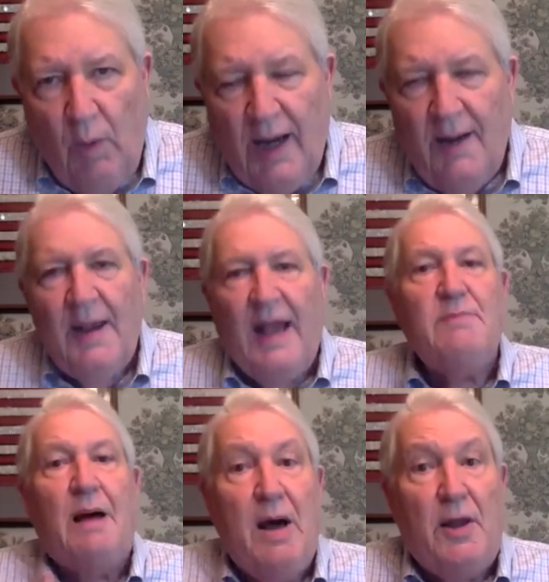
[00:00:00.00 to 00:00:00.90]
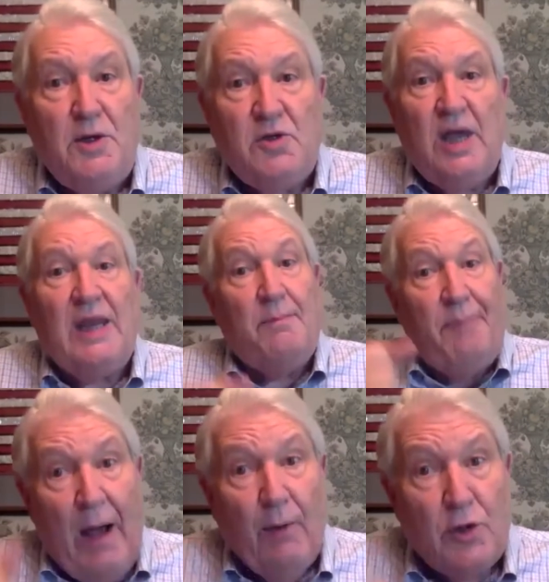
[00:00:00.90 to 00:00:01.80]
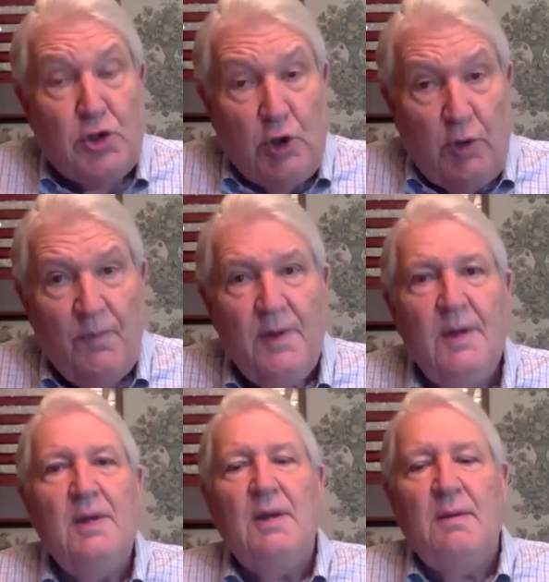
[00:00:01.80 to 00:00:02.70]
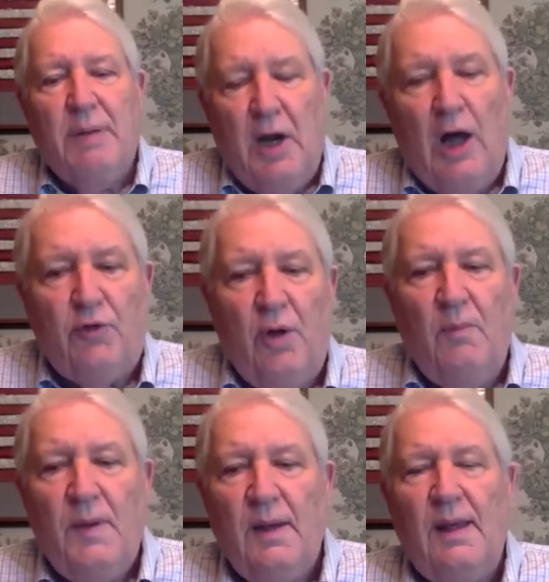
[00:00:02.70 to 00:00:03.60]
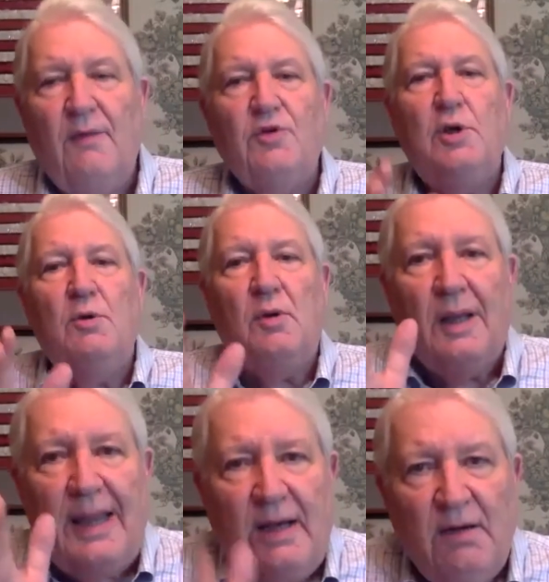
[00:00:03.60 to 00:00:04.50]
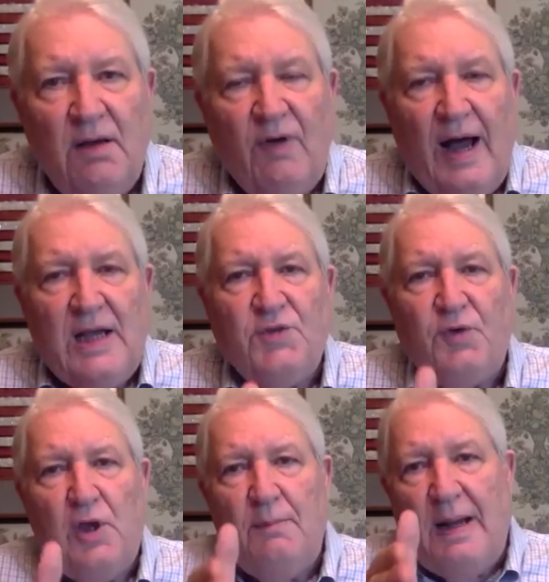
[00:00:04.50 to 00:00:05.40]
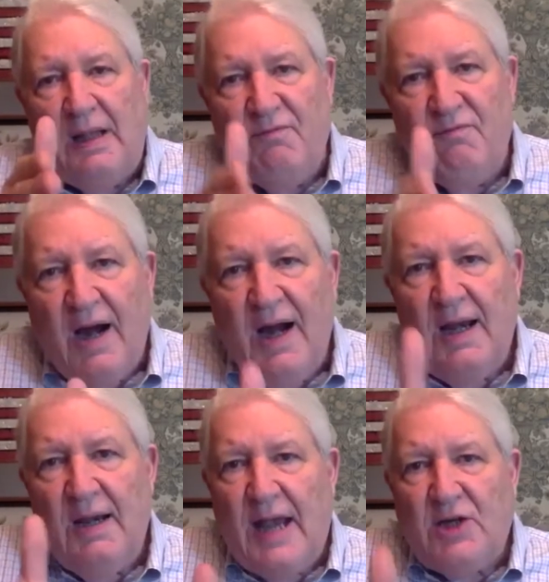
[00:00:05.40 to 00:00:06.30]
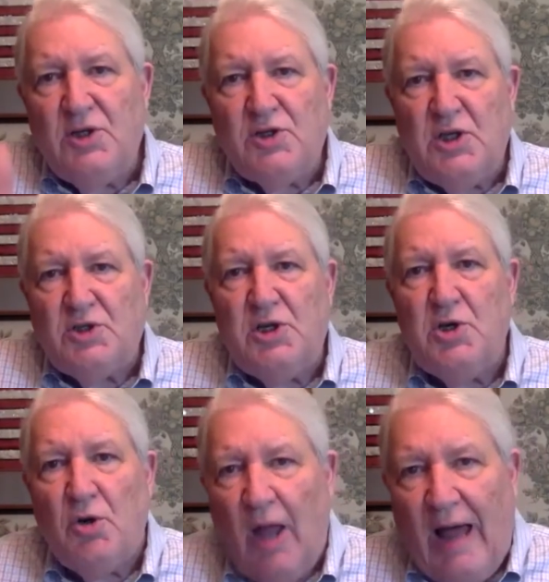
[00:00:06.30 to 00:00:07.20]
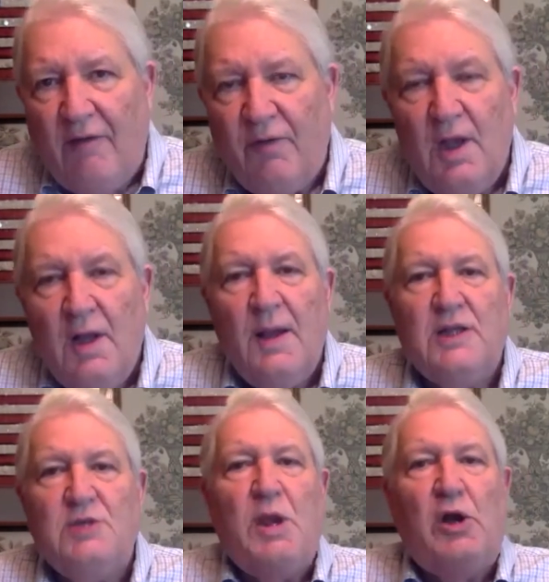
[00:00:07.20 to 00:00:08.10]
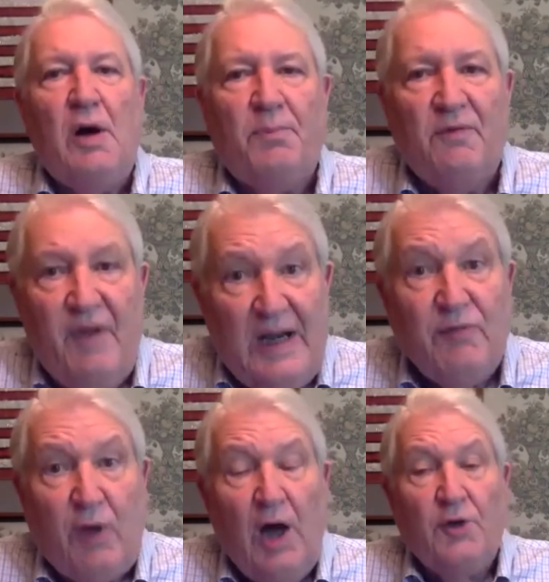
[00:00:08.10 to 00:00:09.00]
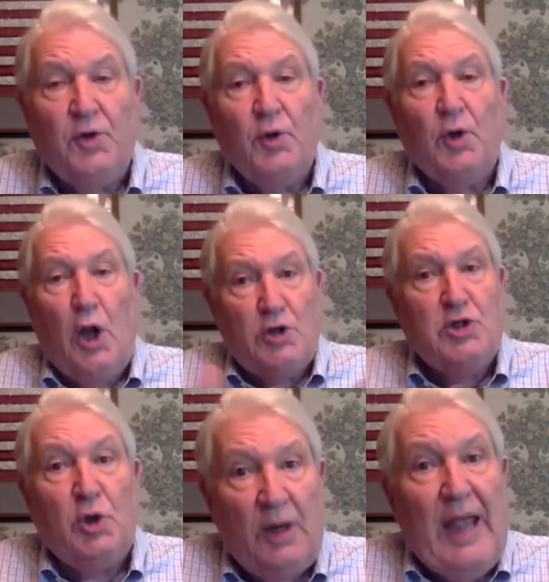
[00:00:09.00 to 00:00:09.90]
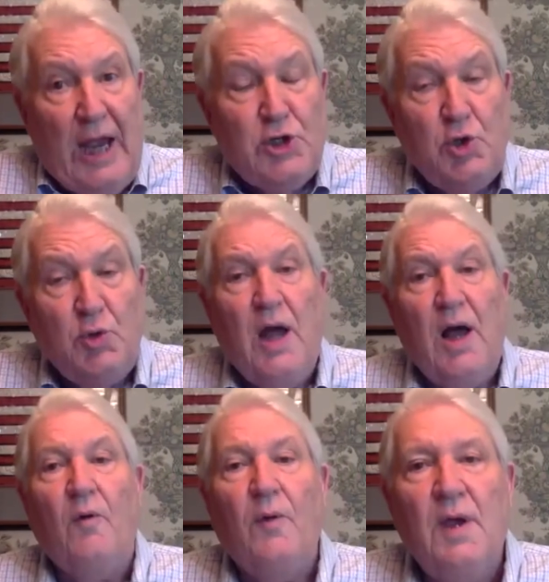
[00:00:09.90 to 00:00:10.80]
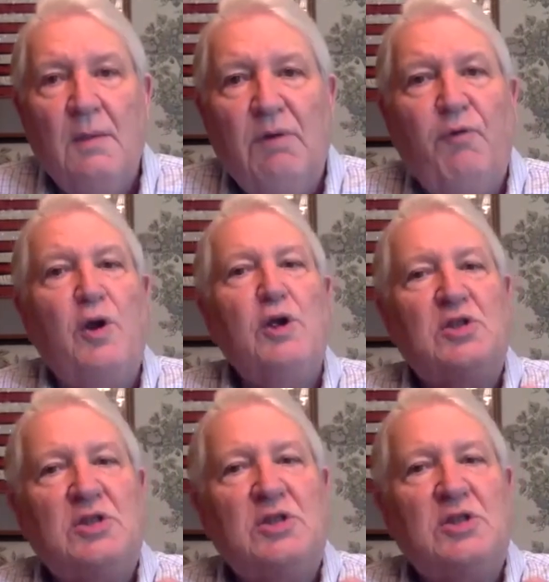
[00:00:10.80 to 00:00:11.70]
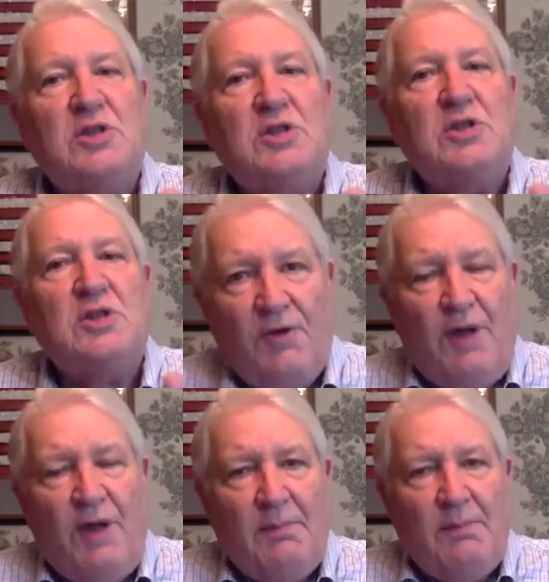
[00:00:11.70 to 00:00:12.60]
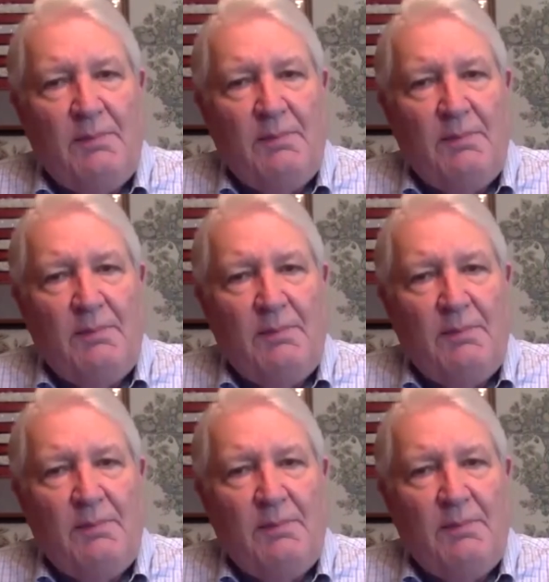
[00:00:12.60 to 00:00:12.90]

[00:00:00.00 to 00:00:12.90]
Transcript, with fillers: as my mother used to say, it empowers you, but it also gives you legal advice for you to make the very next decision in your life. Is we call it preventive law to a large degree, as you know. Before you sign that contract, before